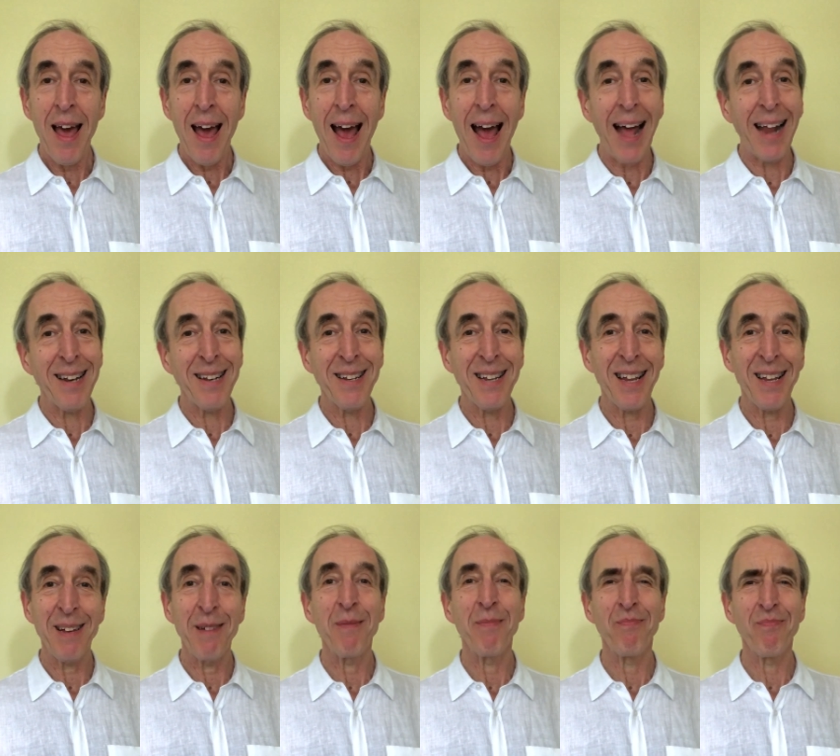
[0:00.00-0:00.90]
And
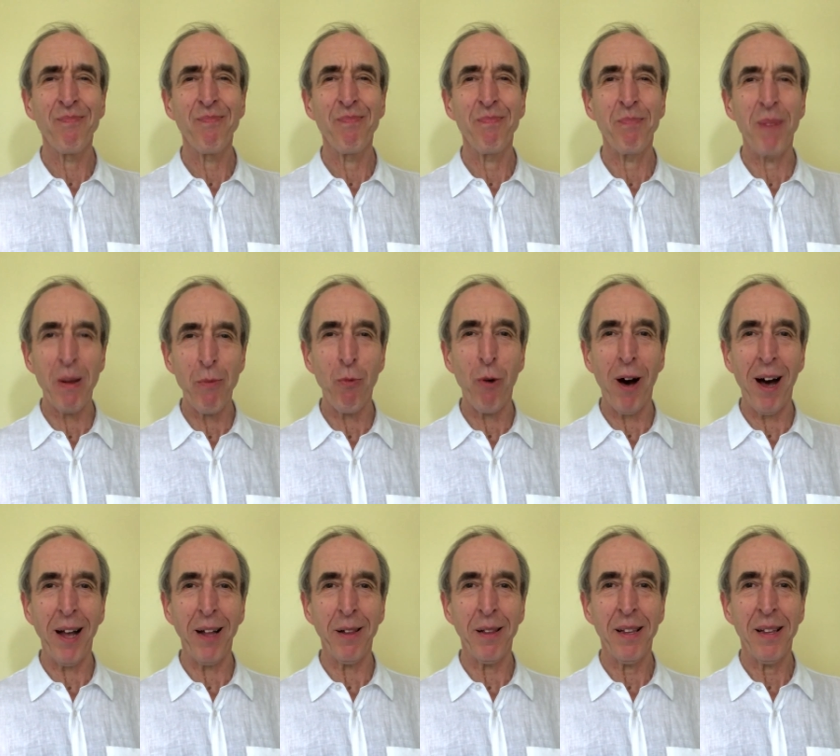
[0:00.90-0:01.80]

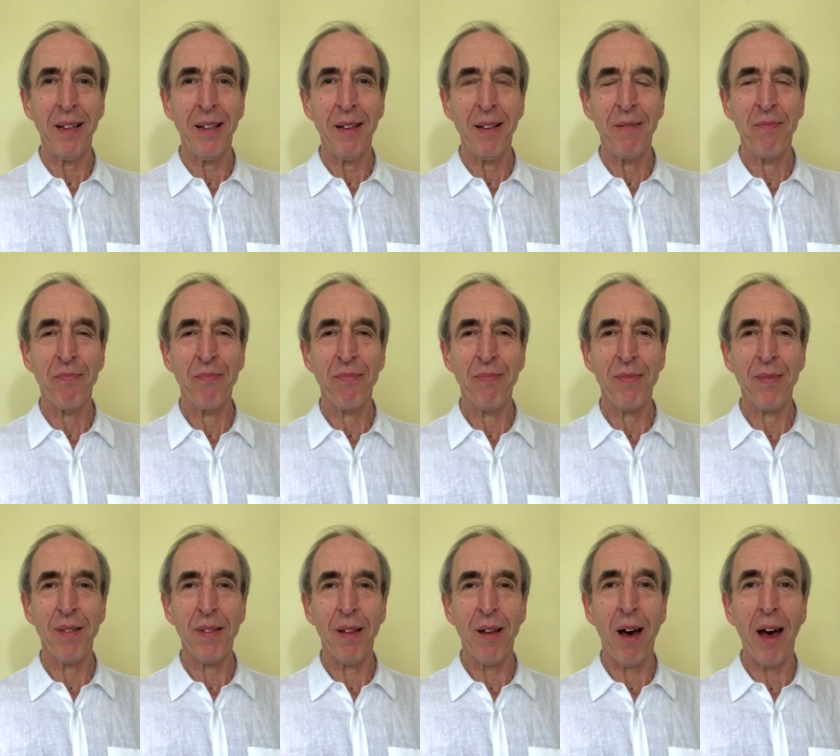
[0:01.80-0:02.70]
meanwhile,
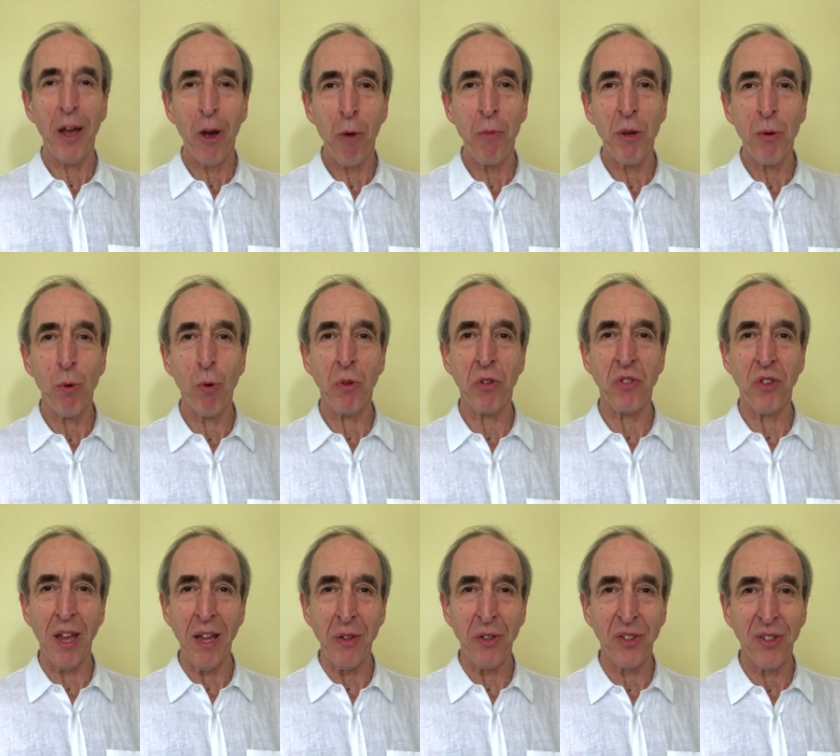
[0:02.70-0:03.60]
I hope you all
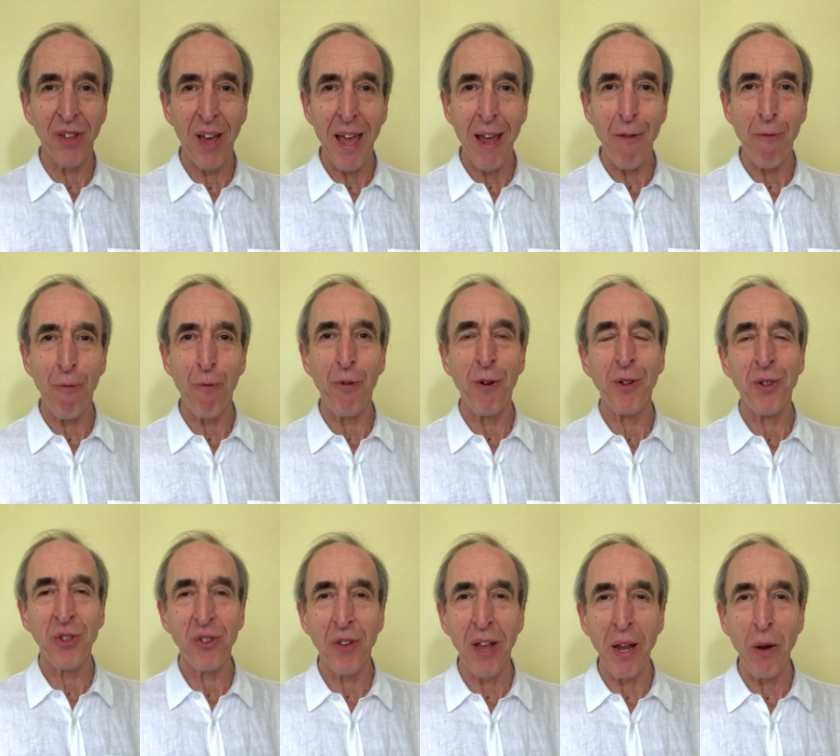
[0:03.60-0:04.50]
stay safe,
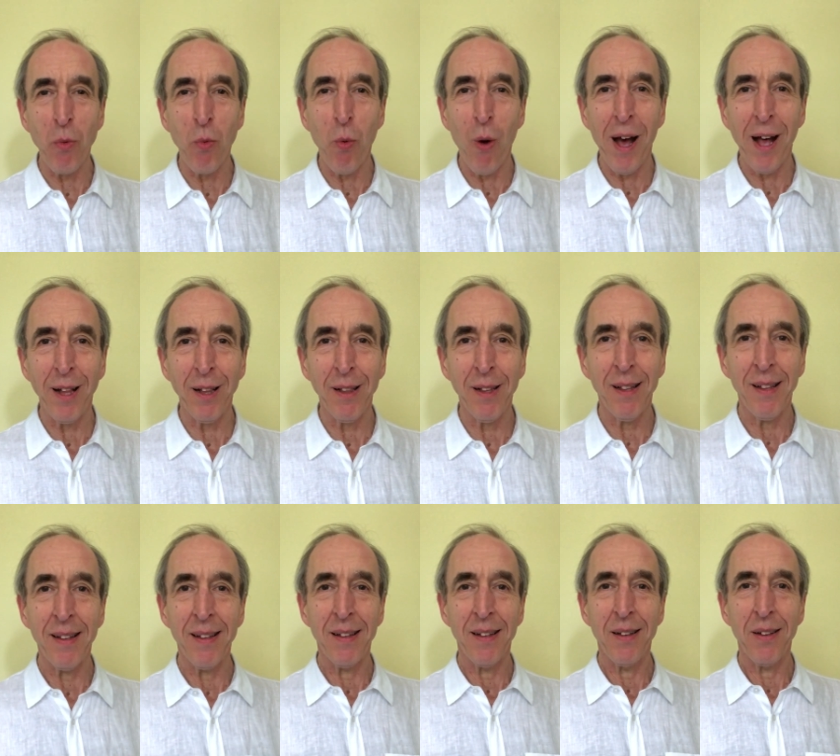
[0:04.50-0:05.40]
stay well,
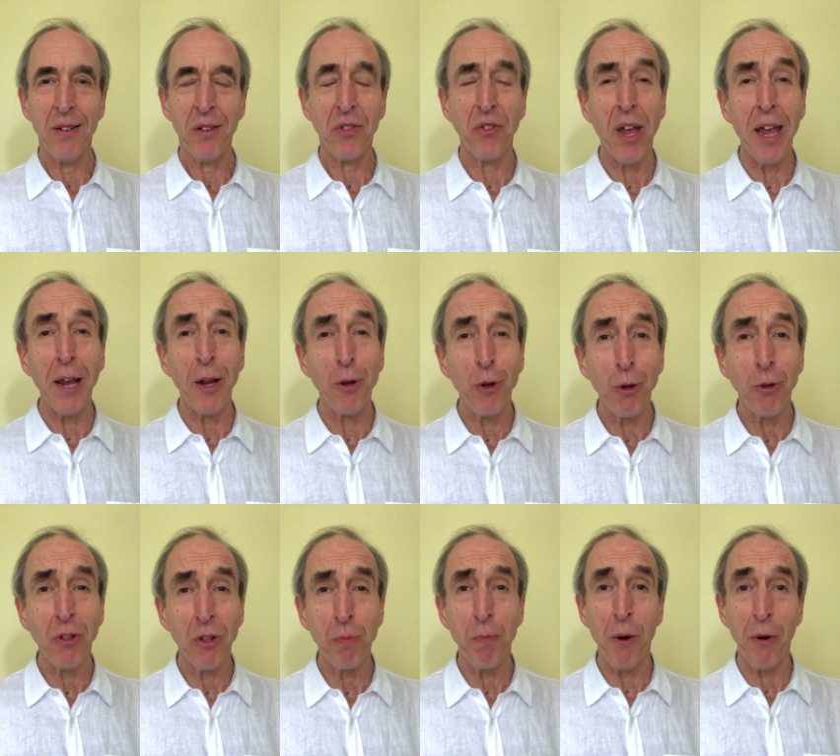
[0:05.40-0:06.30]
stay in
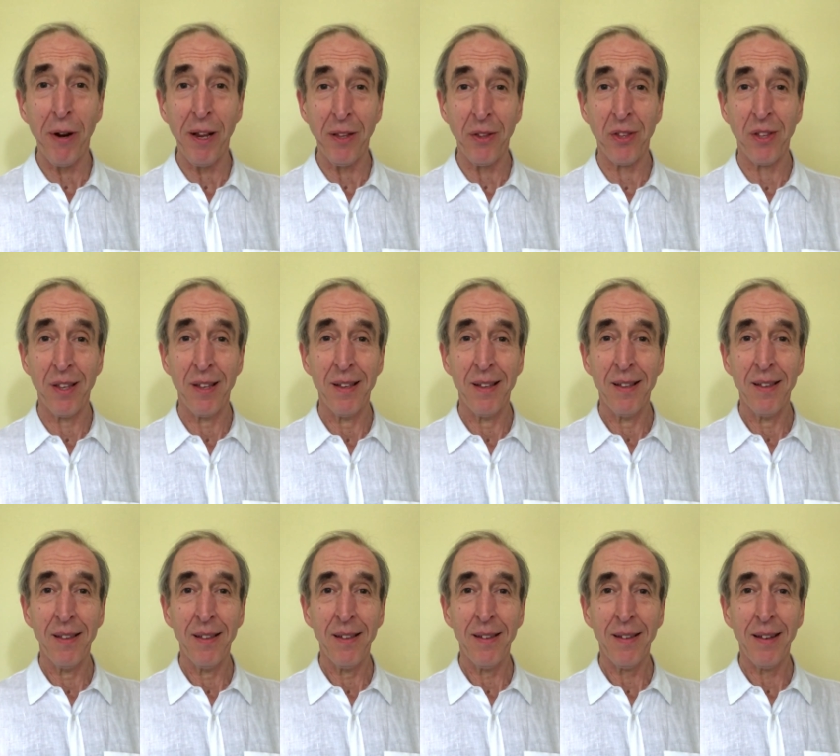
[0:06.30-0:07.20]
good spirits,
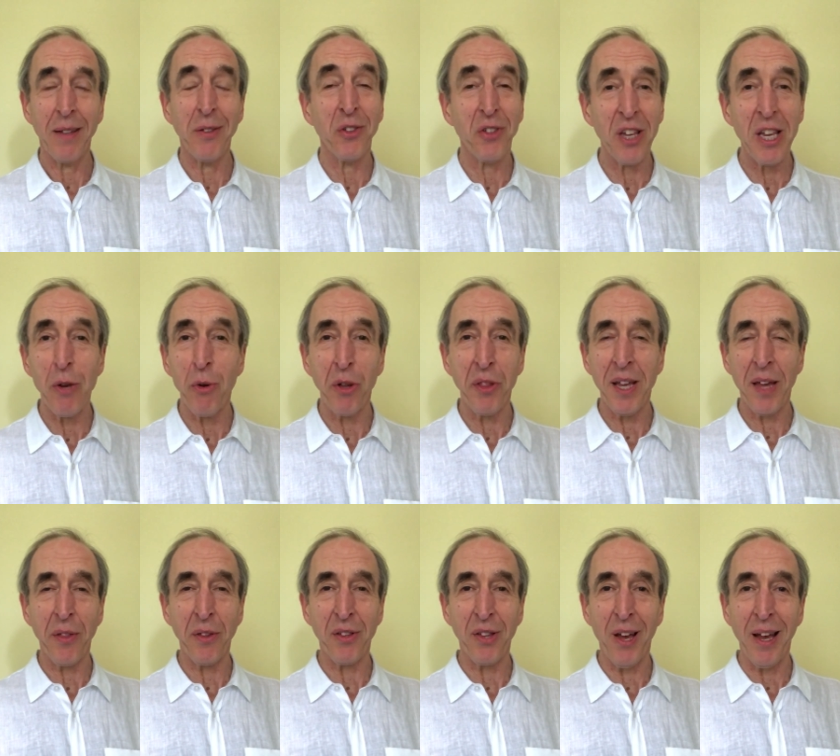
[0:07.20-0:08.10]
and see you on the
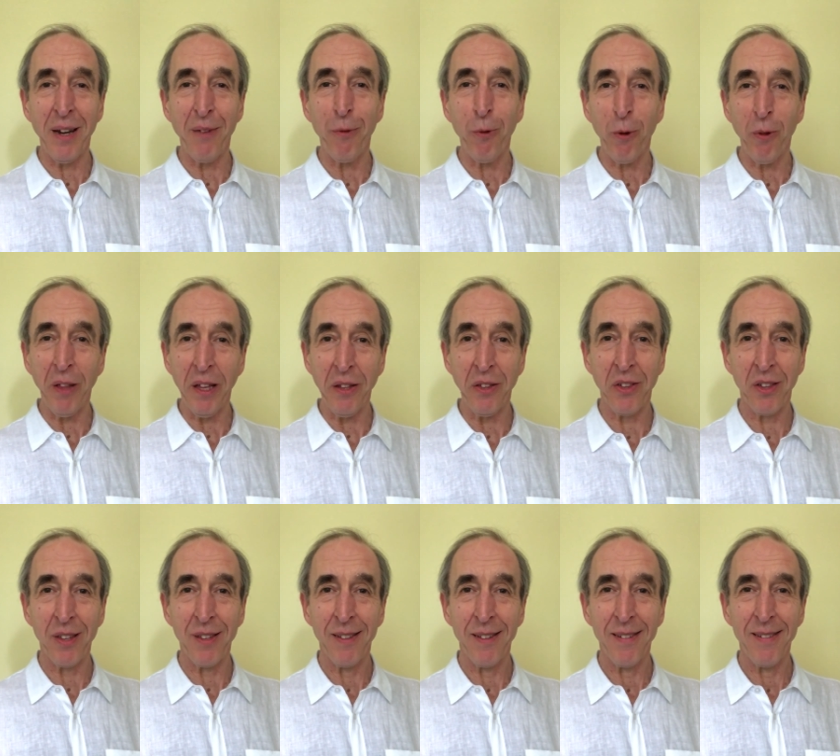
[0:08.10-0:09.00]
other side of all this.